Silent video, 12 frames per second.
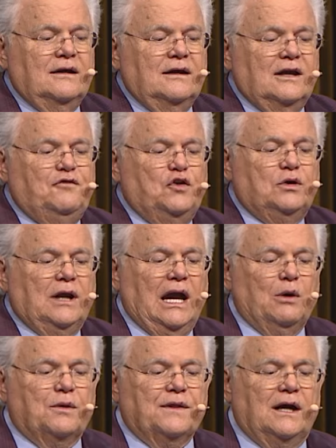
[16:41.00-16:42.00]
If you
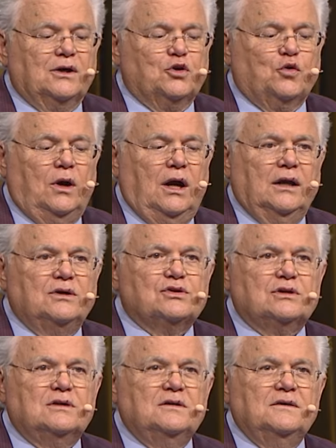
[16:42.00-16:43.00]
die without
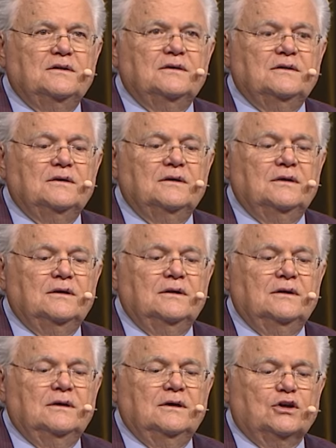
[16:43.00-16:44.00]
Christ,
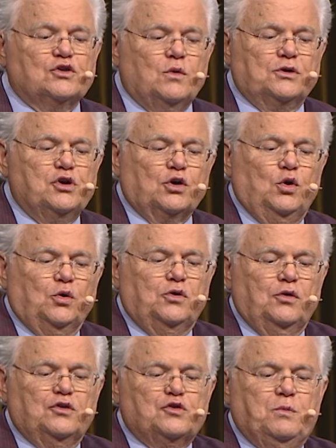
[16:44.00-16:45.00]
here's what you're going
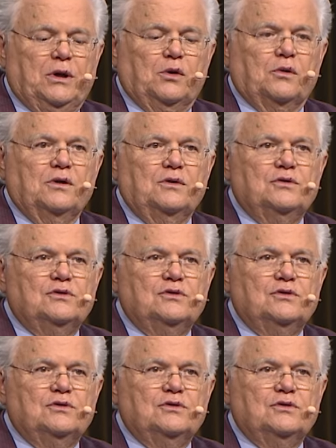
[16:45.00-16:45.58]
to experience.